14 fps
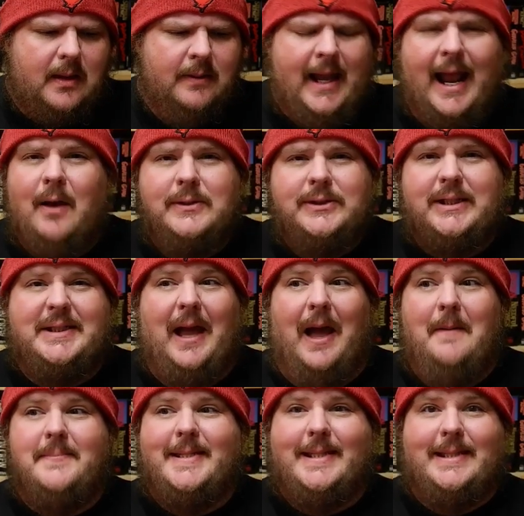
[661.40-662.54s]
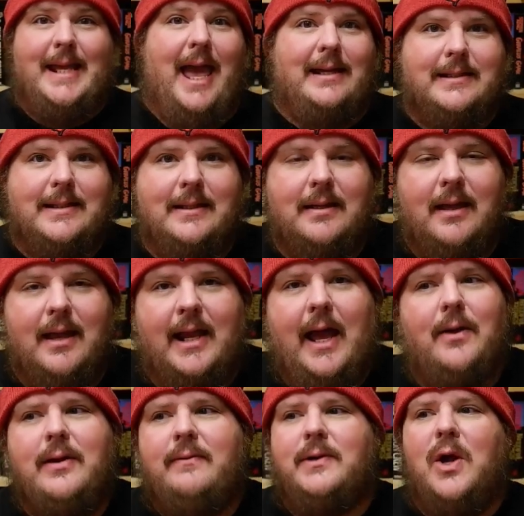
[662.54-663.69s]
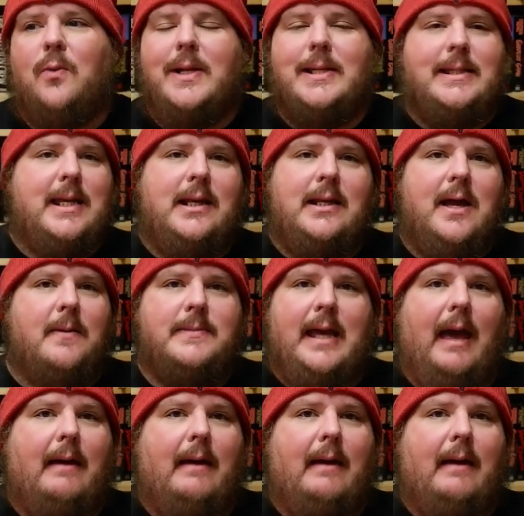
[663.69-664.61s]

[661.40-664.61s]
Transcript: that I was just upset. And I don't even know what scene comes